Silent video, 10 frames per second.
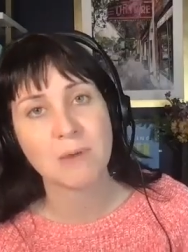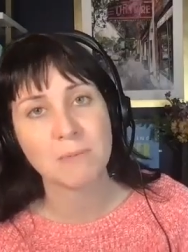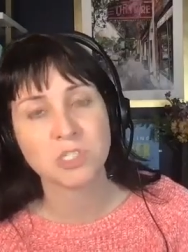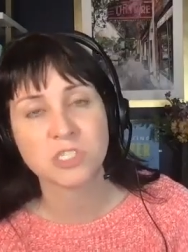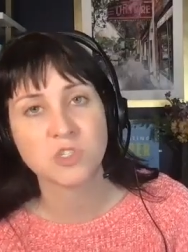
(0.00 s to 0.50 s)
how
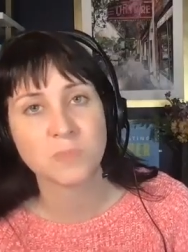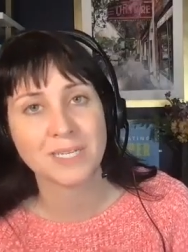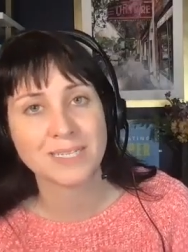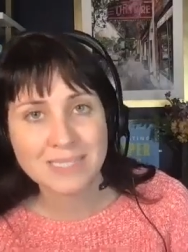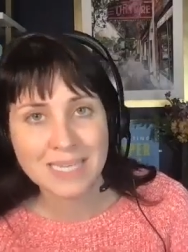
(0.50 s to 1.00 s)
much they're
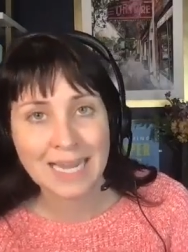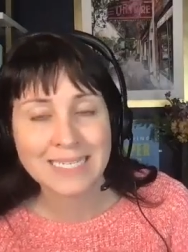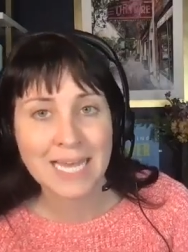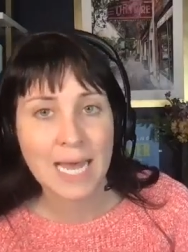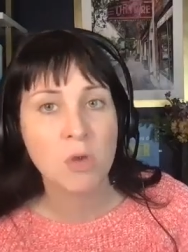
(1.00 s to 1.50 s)
spending the
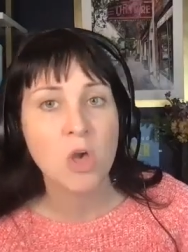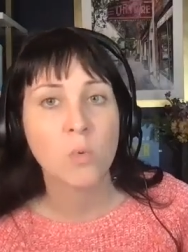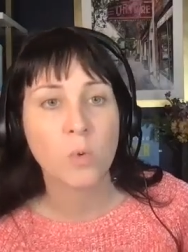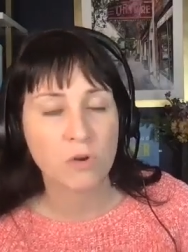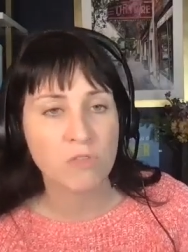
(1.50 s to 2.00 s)
second time,
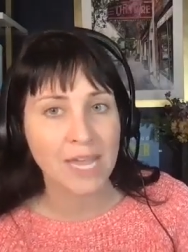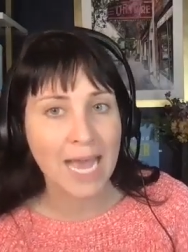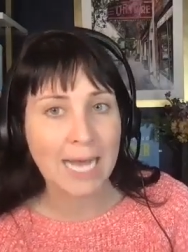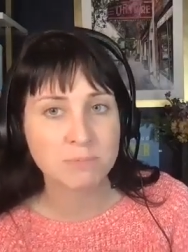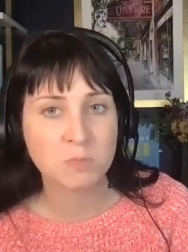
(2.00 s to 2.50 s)
what are the
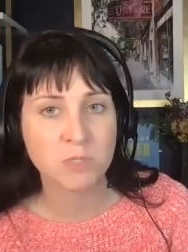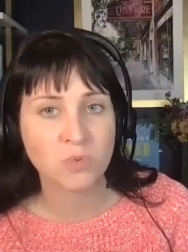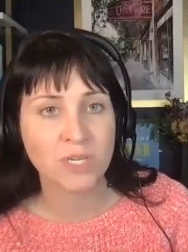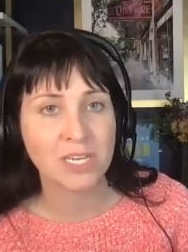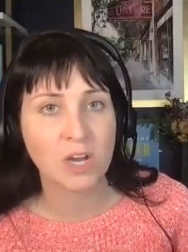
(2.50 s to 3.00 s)
gaps
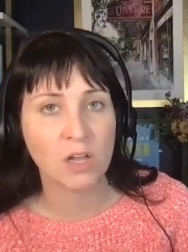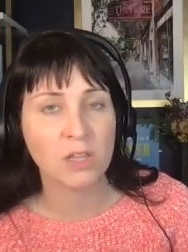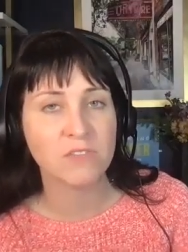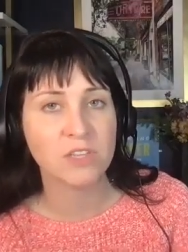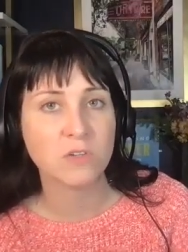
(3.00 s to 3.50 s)
between
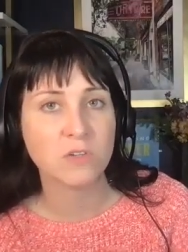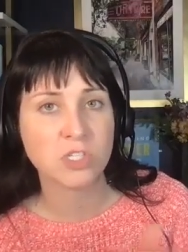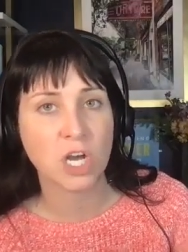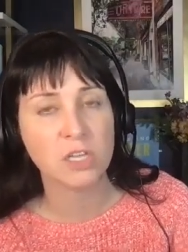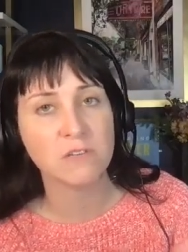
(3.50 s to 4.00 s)
all of
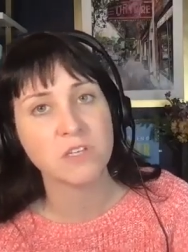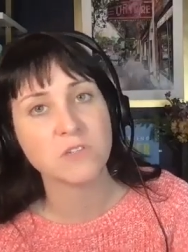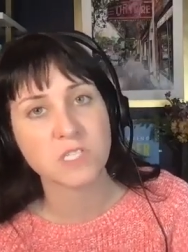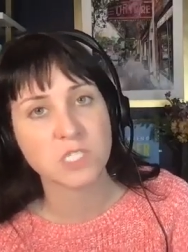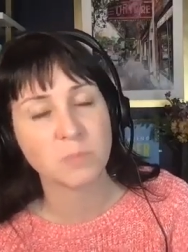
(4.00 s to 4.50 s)
those
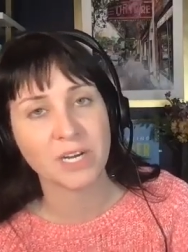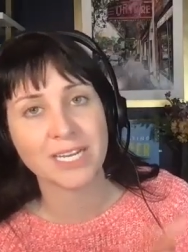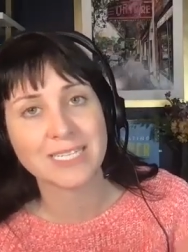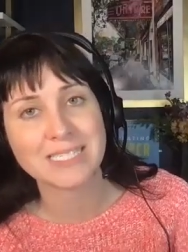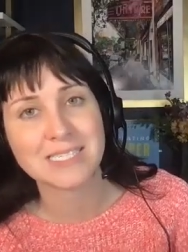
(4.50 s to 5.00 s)

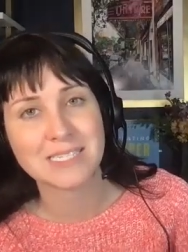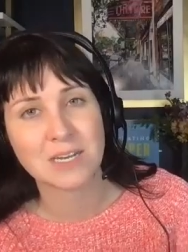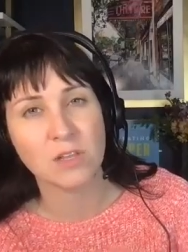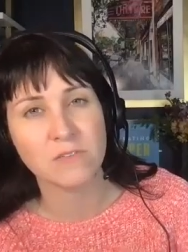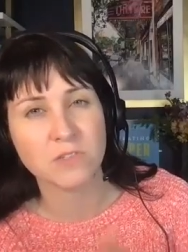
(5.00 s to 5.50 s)
experiences and
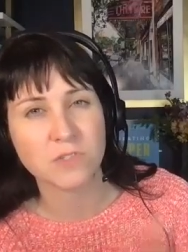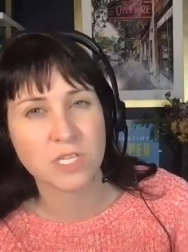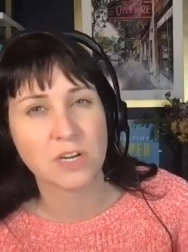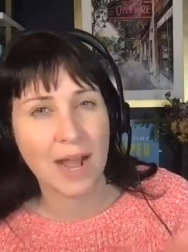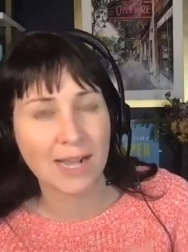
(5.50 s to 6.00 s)
all of those
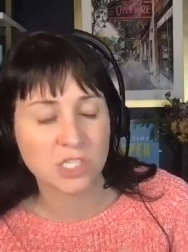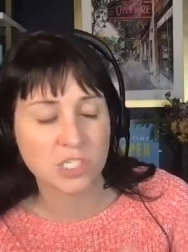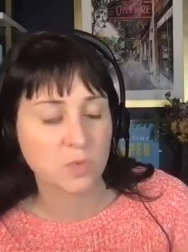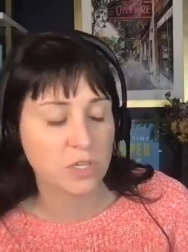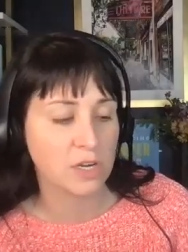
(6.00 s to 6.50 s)

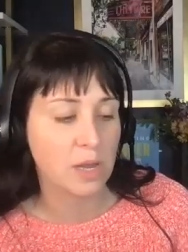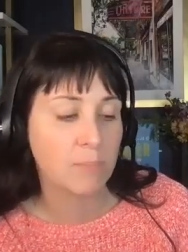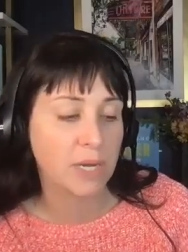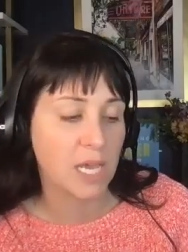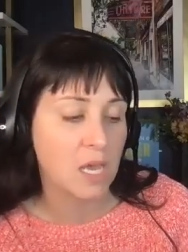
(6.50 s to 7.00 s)
interactions with your
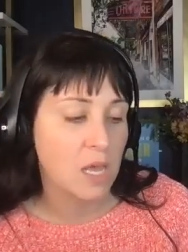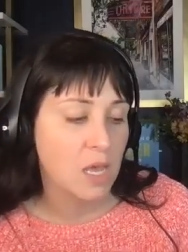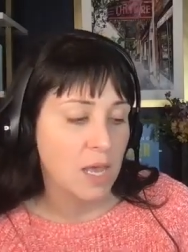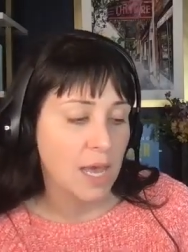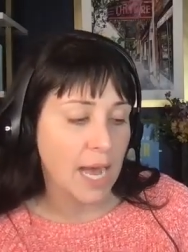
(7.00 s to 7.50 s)
company.
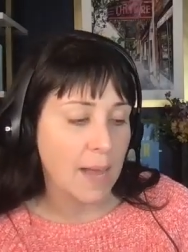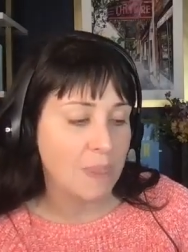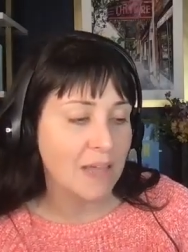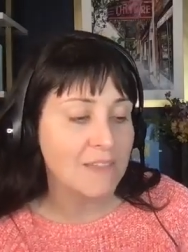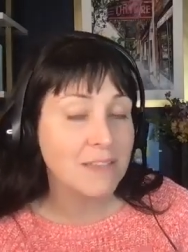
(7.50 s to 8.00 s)

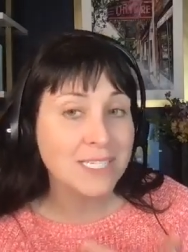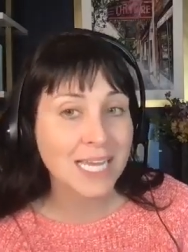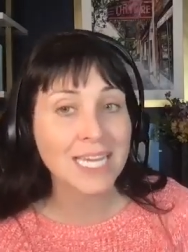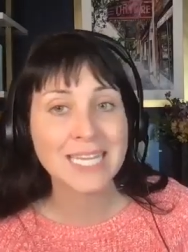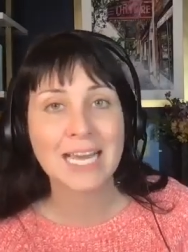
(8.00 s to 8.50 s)
And then the
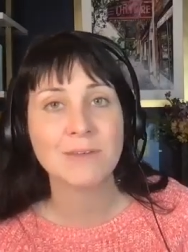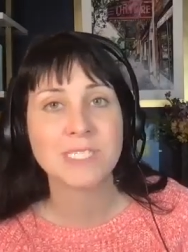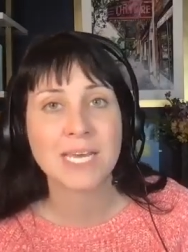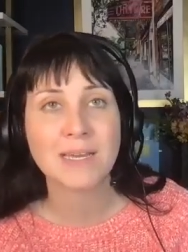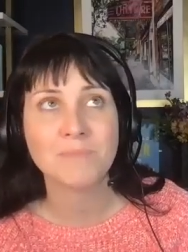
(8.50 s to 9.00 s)
second thing I
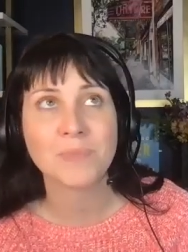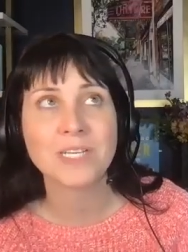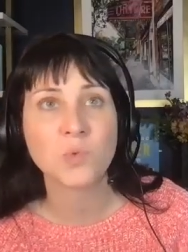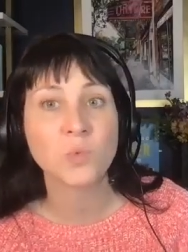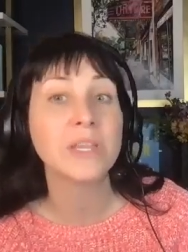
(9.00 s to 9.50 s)
would say
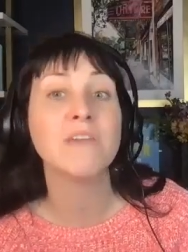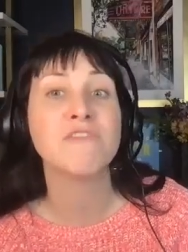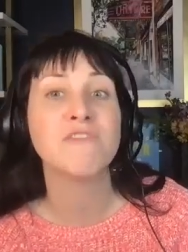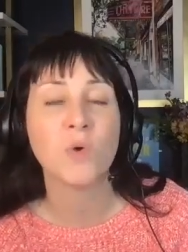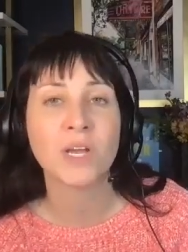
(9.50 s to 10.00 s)
is really
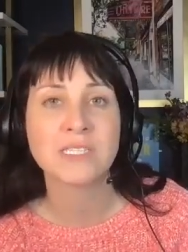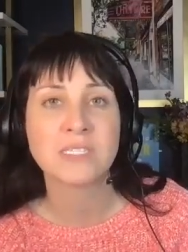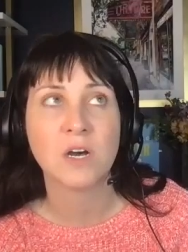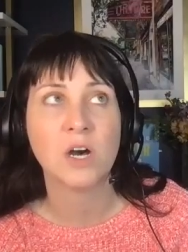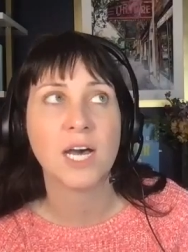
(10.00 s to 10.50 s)

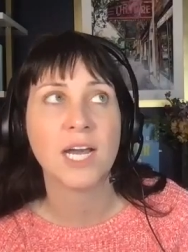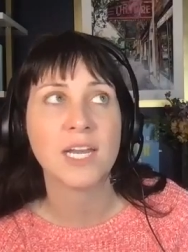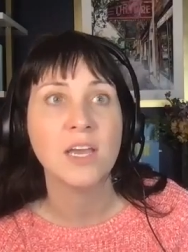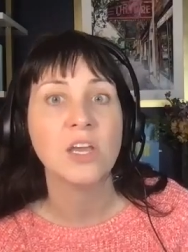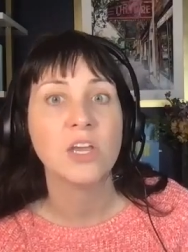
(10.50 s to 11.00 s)
focus
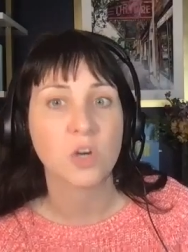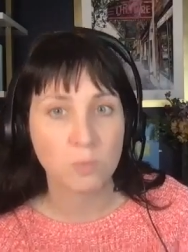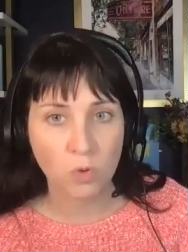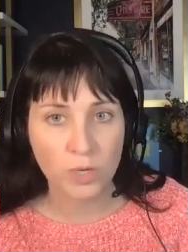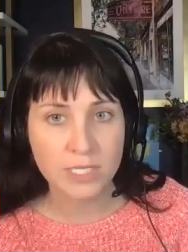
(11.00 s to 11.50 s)
on your
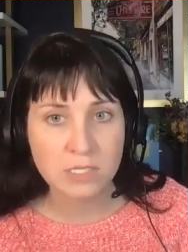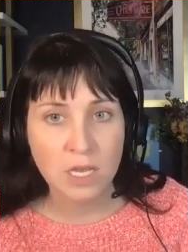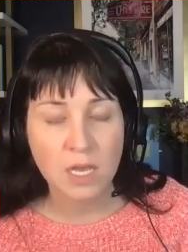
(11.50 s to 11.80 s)
employees.